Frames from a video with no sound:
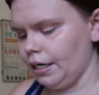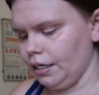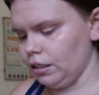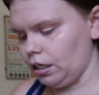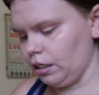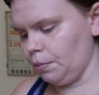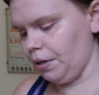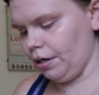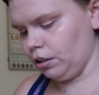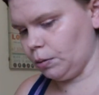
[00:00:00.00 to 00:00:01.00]
it's not the
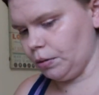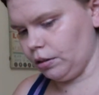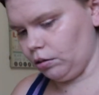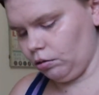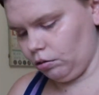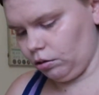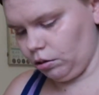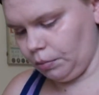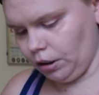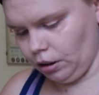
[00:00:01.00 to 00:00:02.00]
best, but the
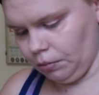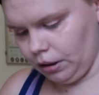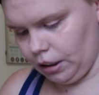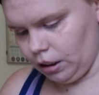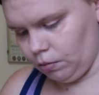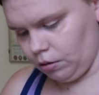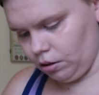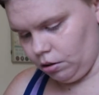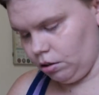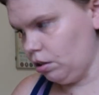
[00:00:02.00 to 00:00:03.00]
mirror comes in handy again.
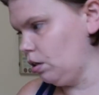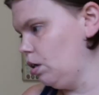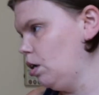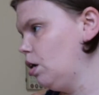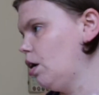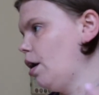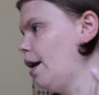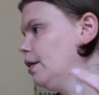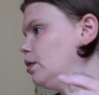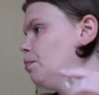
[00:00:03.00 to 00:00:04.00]

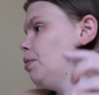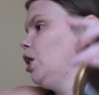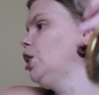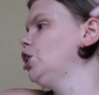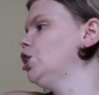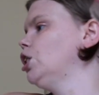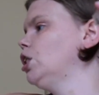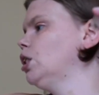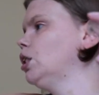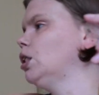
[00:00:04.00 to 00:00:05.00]
Alright, blush.
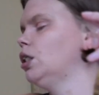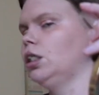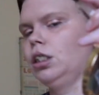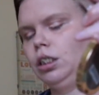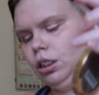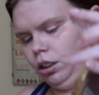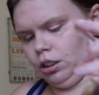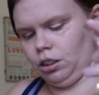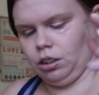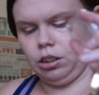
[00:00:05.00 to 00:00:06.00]

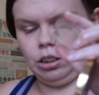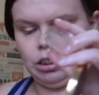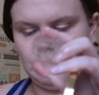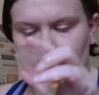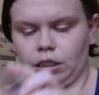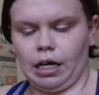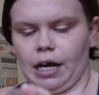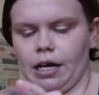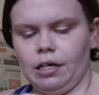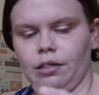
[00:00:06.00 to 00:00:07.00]
Which is this
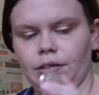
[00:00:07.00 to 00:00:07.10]
guy.